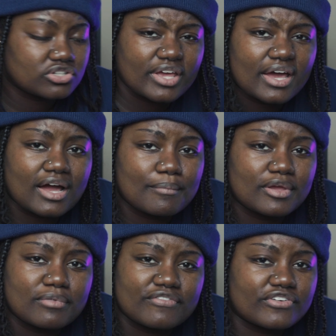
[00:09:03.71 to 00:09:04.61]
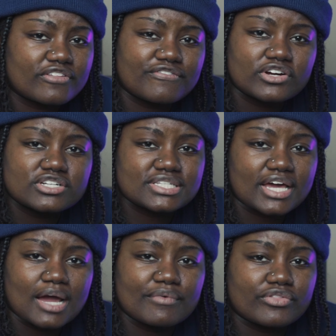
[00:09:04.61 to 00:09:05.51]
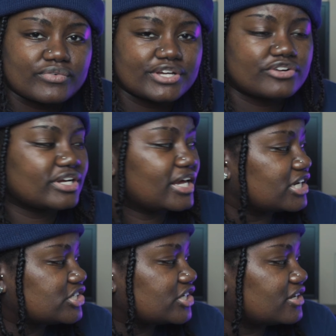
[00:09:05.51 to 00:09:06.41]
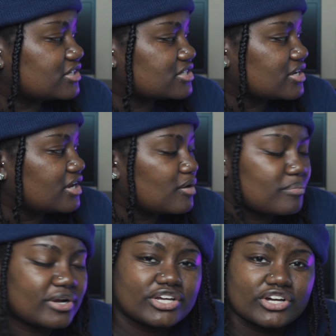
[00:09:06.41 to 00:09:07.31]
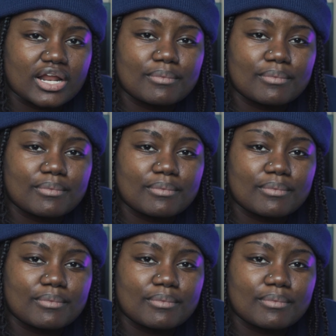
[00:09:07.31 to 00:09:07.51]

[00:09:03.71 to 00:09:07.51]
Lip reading: So yeah, I mean, but for the first time of the recreation, it's pretty good.